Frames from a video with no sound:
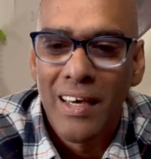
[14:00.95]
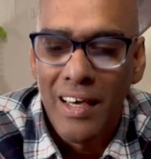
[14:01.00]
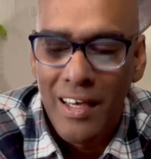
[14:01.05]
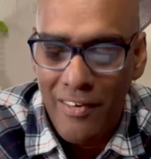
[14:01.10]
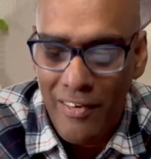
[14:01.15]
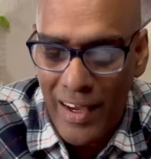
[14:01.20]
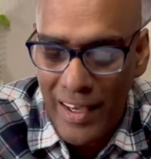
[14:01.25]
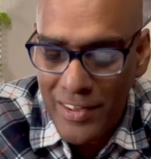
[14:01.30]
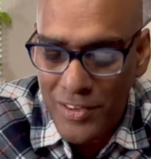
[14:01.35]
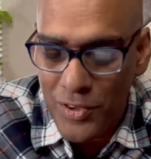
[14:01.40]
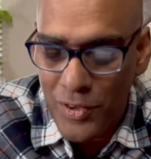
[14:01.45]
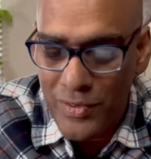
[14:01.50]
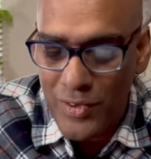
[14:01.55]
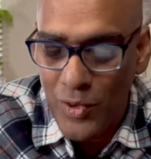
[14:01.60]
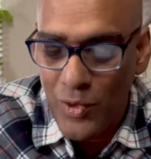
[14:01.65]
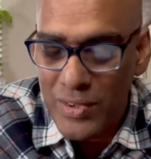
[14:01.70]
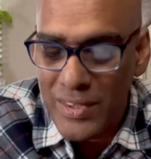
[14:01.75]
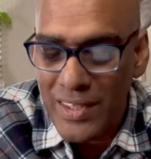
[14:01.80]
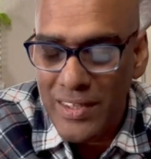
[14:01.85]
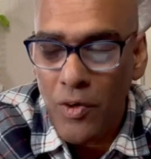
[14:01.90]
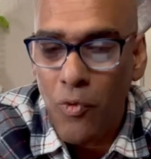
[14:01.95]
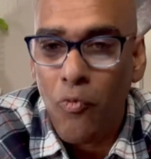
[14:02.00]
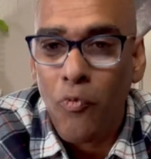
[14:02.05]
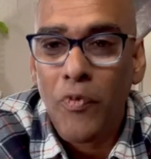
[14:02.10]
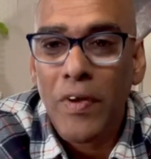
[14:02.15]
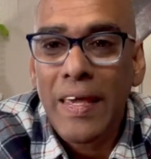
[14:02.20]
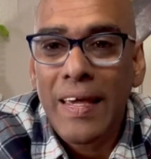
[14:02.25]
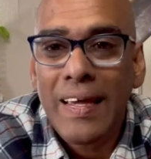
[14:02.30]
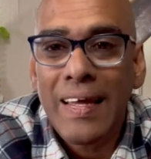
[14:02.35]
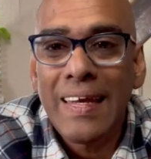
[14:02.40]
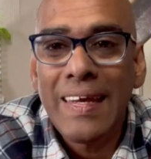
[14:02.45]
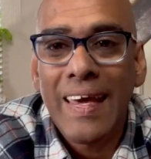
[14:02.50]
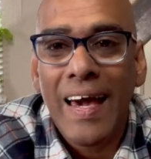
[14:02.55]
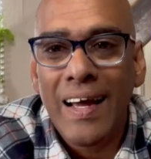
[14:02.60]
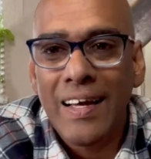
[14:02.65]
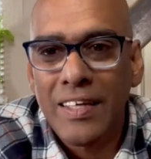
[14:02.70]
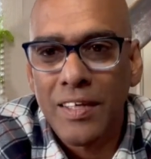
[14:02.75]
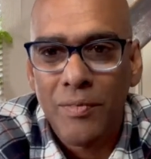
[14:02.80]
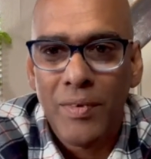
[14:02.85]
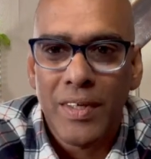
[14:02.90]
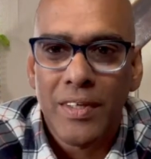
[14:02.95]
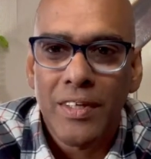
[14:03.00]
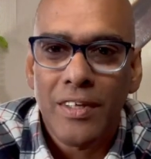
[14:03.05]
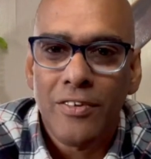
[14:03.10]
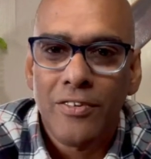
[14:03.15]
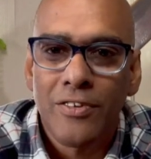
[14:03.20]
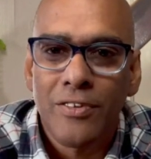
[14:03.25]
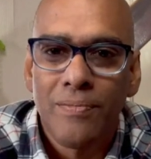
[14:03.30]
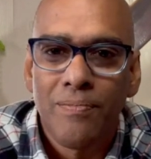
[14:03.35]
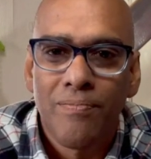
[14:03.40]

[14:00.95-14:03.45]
right? So those are the weekly activities.